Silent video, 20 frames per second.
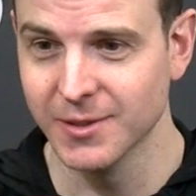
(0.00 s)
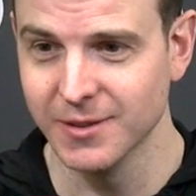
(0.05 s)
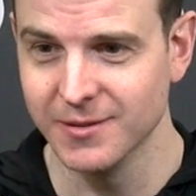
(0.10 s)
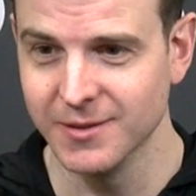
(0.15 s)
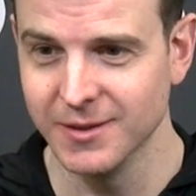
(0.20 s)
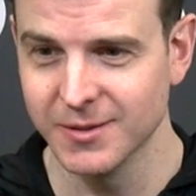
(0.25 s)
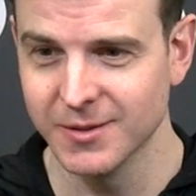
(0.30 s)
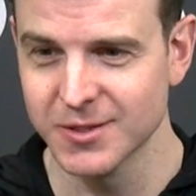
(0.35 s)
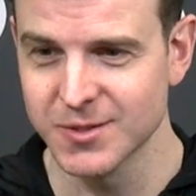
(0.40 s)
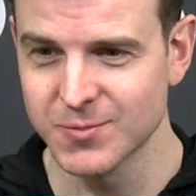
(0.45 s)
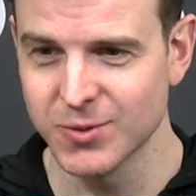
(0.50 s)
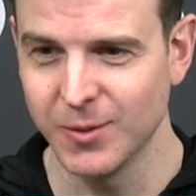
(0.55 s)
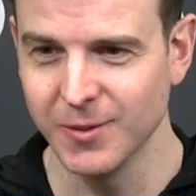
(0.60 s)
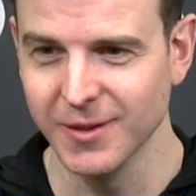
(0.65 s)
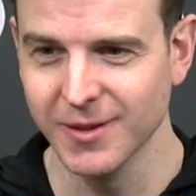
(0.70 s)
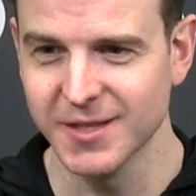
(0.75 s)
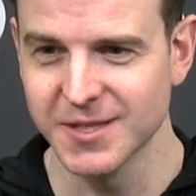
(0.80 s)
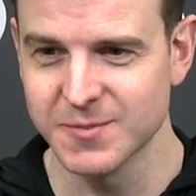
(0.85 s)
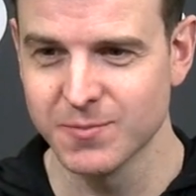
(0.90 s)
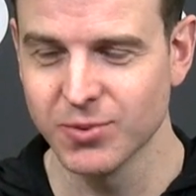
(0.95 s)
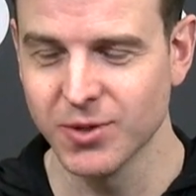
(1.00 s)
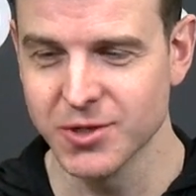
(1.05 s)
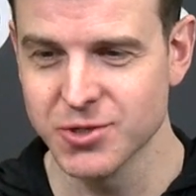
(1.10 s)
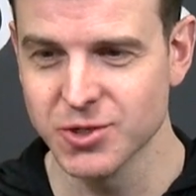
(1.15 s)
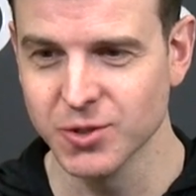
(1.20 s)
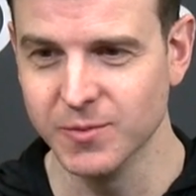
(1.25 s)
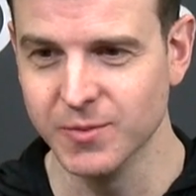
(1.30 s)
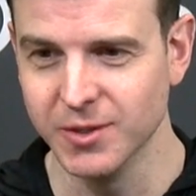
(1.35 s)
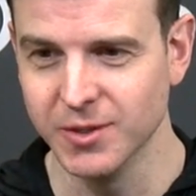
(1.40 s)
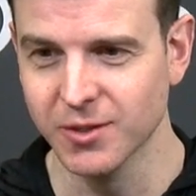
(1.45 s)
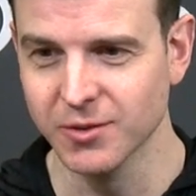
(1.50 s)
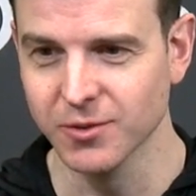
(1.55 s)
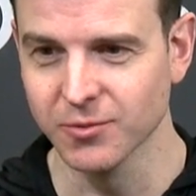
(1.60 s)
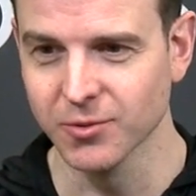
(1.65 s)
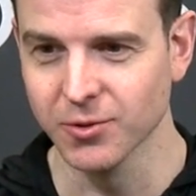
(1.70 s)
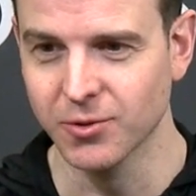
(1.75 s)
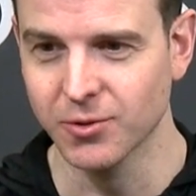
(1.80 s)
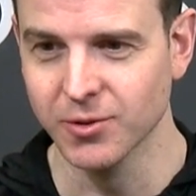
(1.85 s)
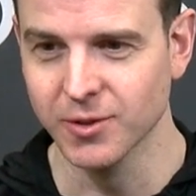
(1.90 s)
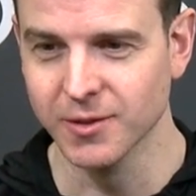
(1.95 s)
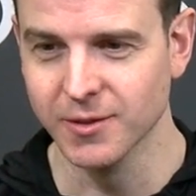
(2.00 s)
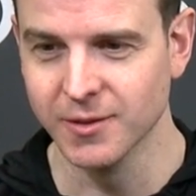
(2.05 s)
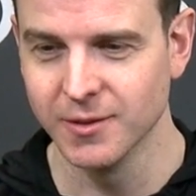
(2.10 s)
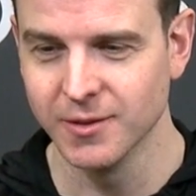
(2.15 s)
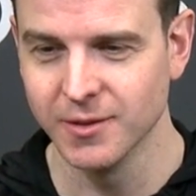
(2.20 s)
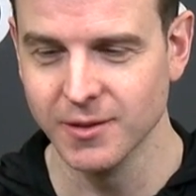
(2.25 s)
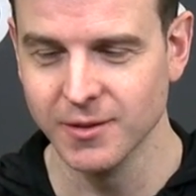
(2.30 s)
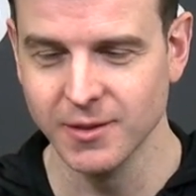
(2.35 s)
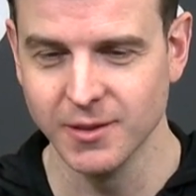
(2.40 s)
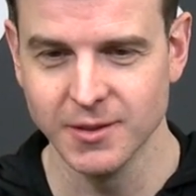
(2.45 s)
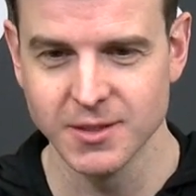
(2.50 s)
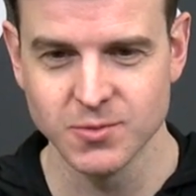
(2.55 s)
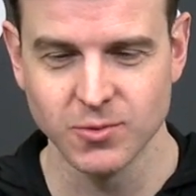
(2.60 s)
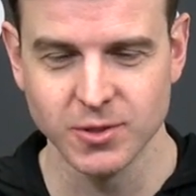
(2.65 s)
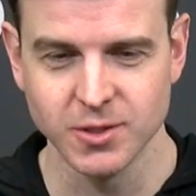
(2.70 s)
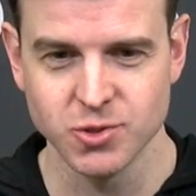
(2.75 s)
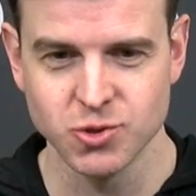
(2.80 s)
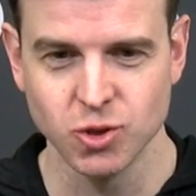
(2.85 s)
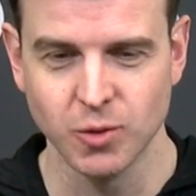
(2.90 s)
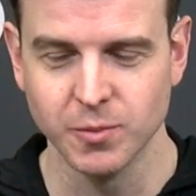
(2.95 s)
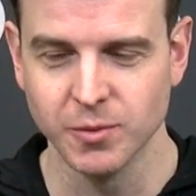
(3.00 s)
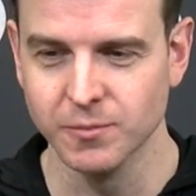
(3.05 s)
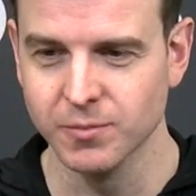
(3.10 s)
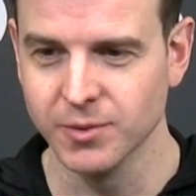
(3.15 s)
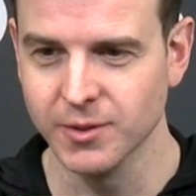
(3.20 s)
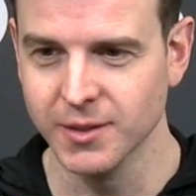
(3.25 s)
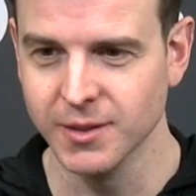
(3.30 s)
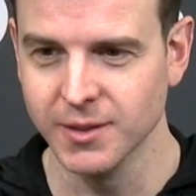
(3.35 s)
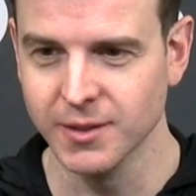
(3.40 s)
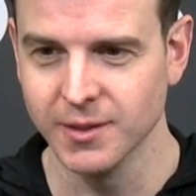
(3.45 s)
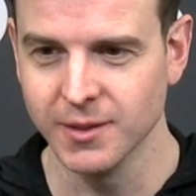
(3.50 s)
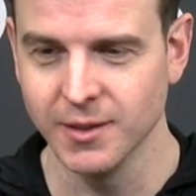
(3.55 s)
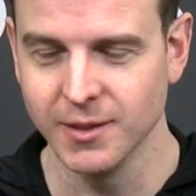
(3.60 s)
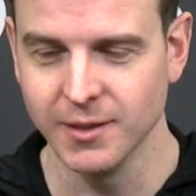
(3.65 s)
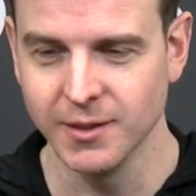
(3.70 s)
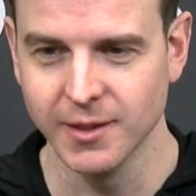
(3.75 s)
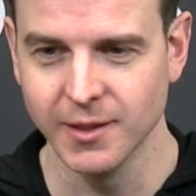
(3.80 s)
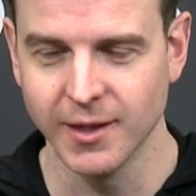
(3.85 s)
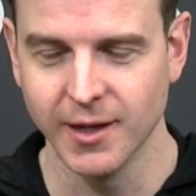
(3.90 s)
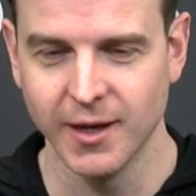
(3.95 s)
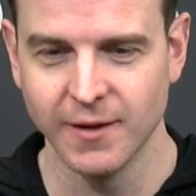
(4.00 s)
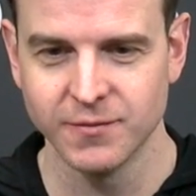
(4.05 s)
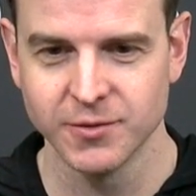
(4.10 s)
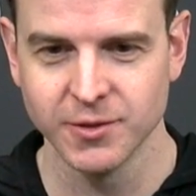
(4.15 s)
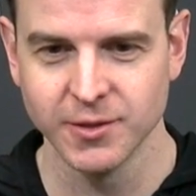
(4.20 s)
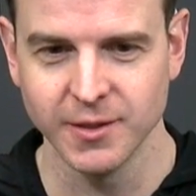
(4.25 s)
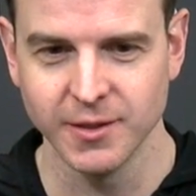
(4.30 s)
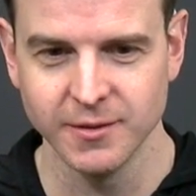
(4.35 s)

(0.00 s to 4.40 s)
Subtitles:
and I think there's probably less pressure being on the road, and they just want to show up and play and get after it.